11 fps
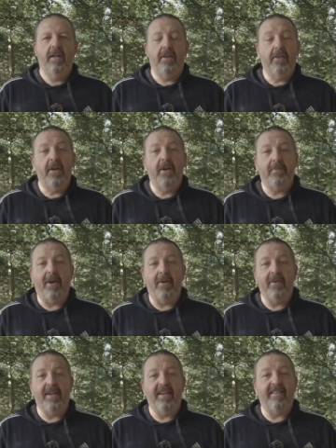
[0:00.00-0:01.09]
The third
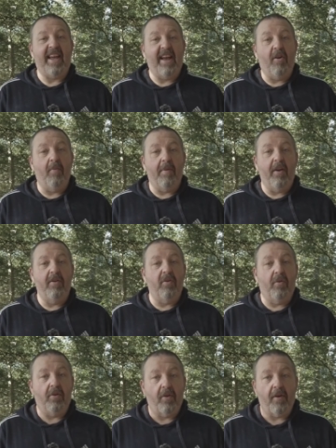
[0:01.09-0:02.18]
mode is L mode,
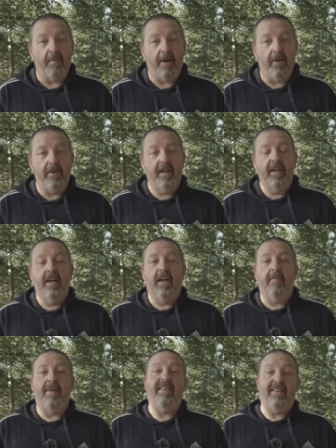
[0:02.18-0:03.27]
or lock mode,
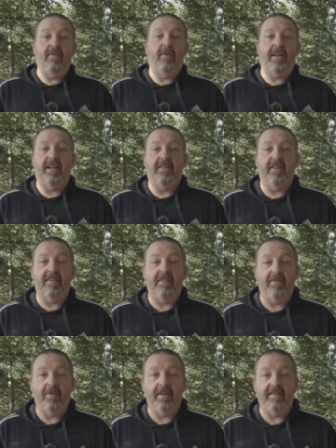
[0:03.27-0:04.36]
and basically what that does
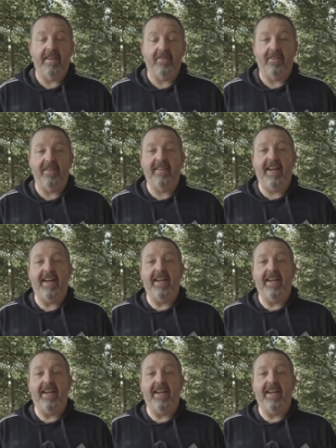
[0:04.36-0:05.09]
is what it says on the tin.